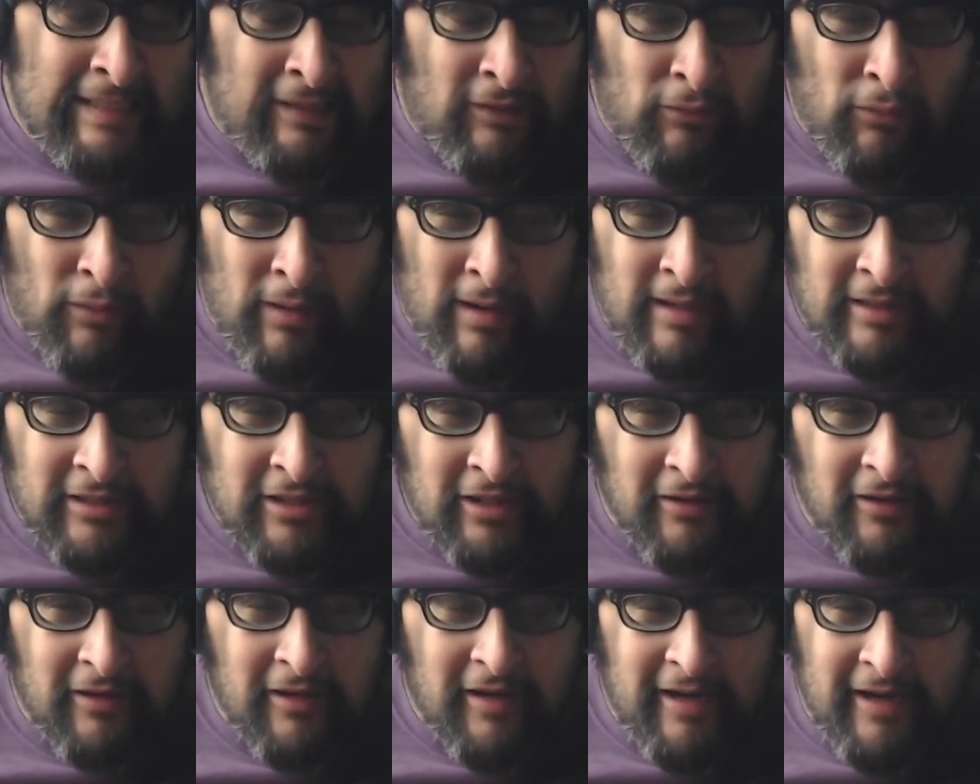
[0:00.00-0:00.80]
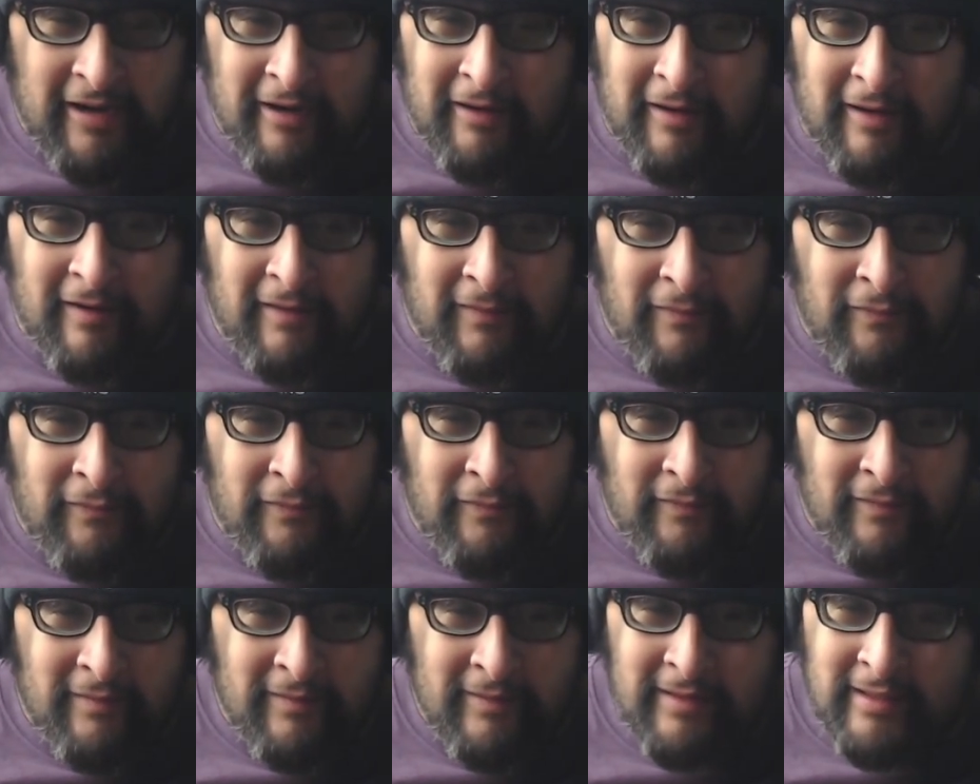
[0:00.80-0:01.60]
Walter, your
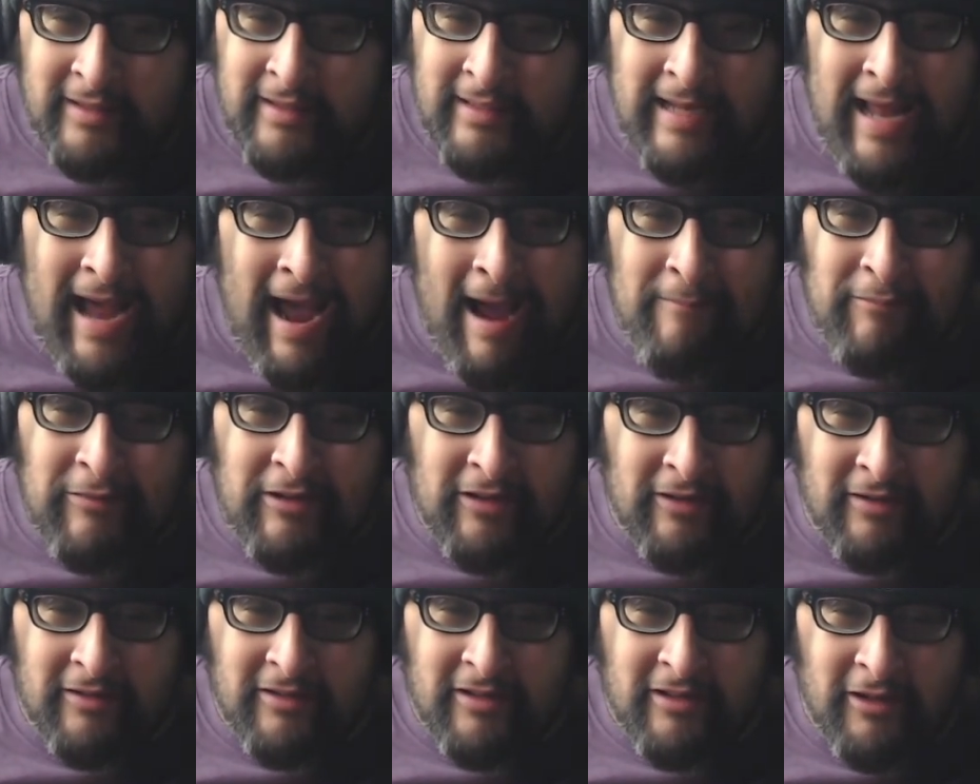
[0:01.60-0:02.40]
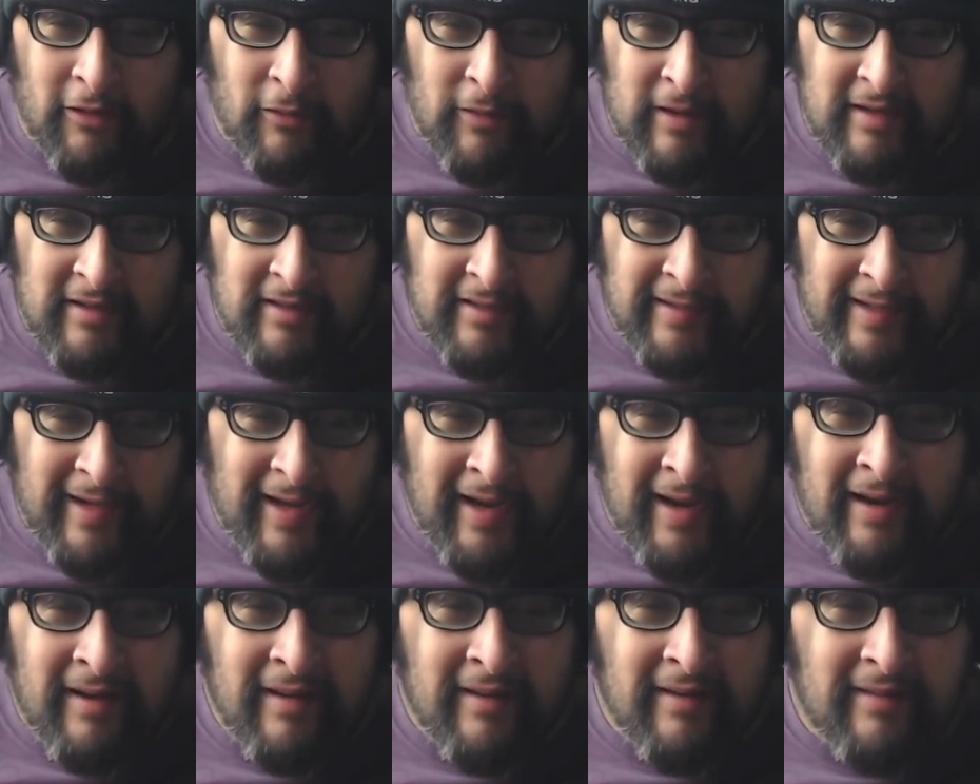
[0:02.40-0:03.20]
flaps are so
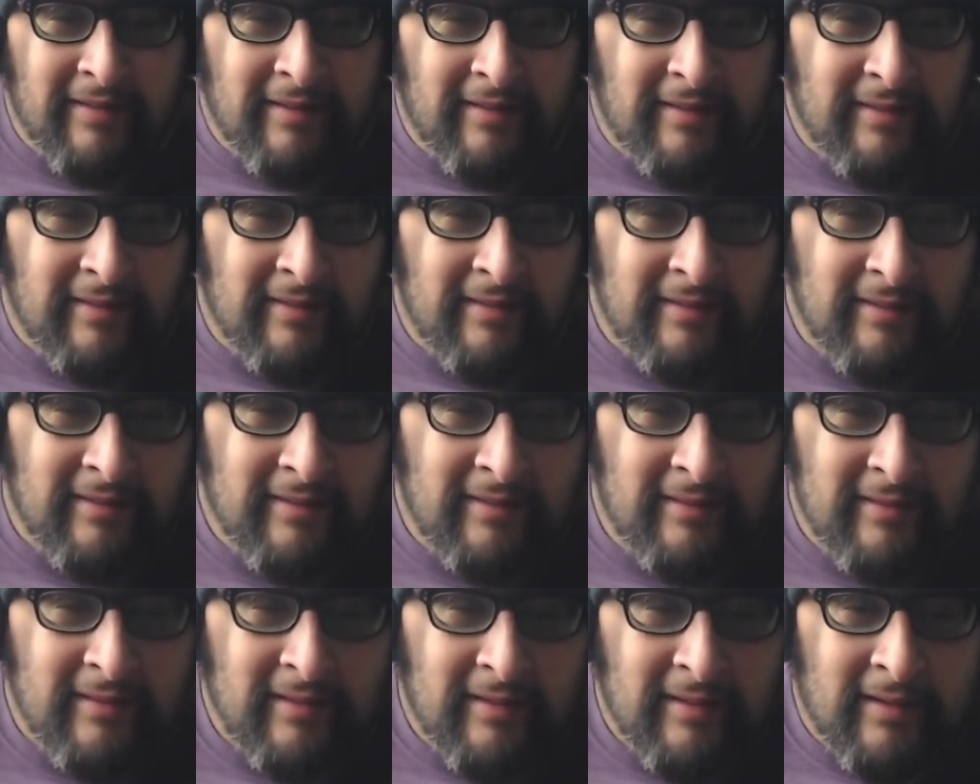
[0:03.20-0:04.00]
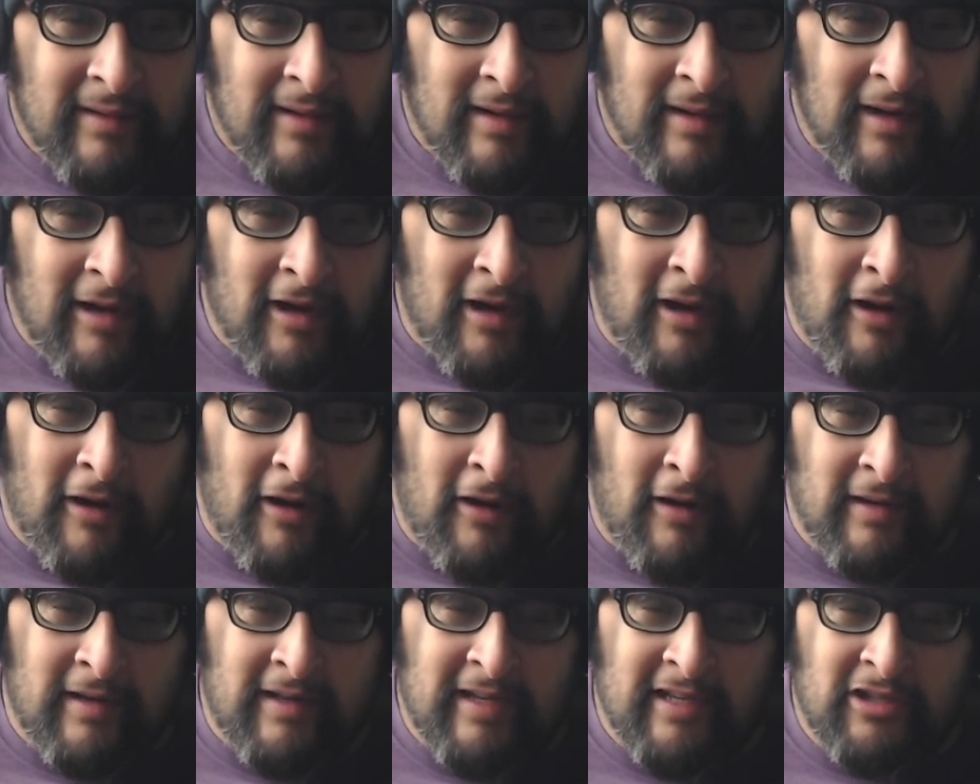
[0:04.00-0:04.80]
insane. No, no, no, oh,
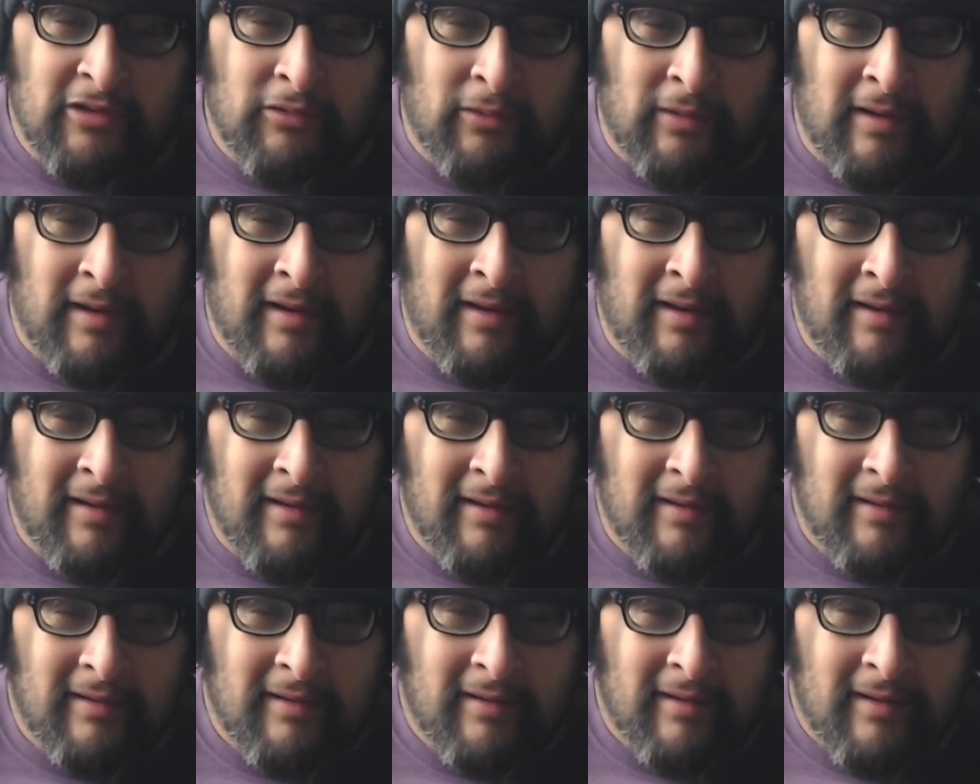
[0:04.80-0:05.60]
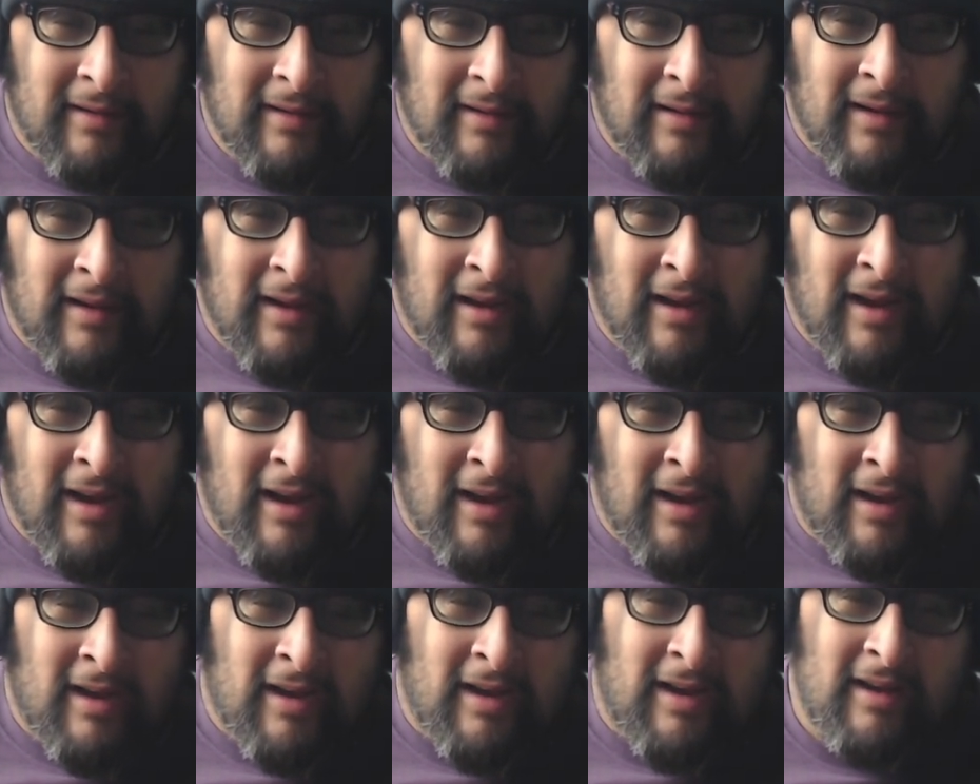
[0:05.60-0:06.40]
this one. What the, what the,
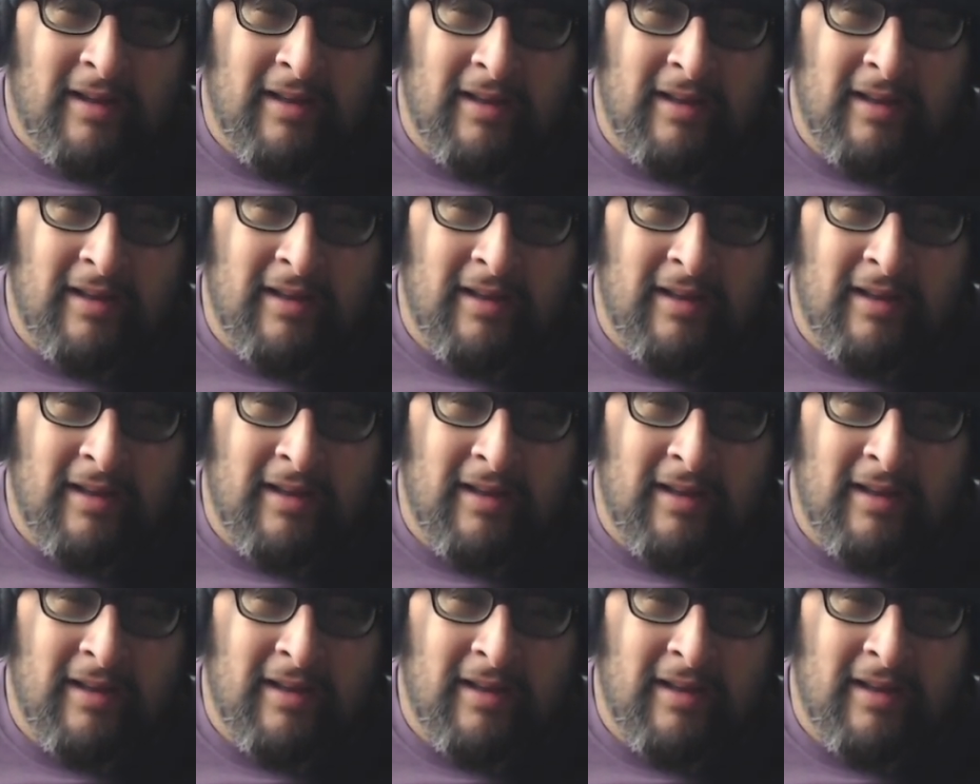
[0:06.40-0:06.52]
oh